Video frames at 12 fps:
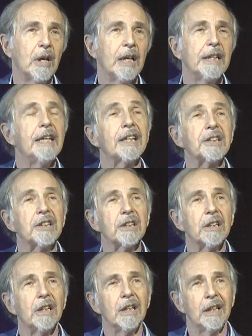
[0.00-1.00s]
yes,
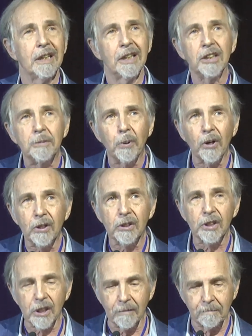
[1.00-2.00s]
it is
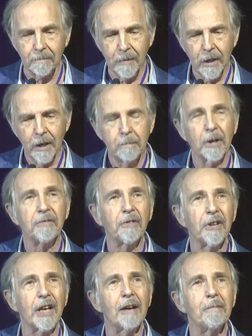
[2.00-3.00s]
burdensome, but for
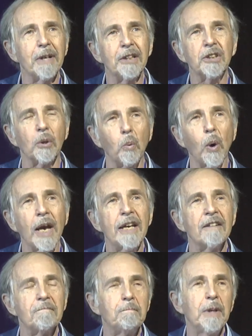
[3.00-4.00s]
them it's a way of